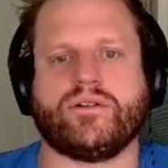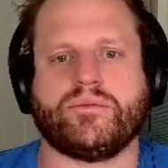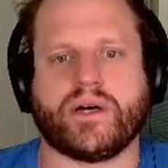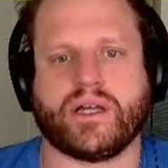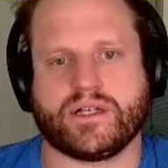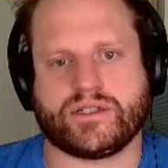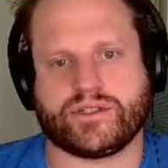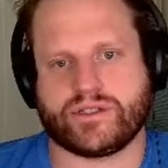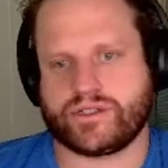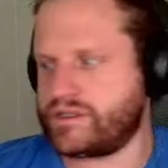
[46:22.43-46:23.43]
but let's
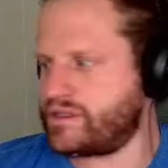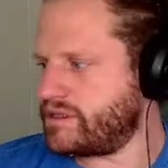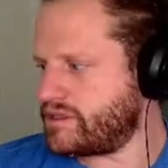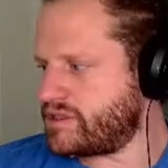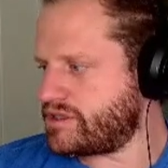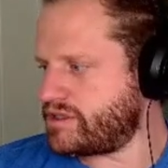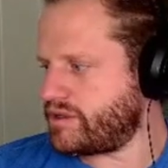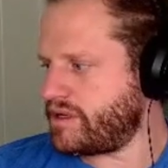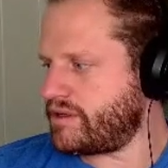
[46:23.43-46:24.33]
just do it.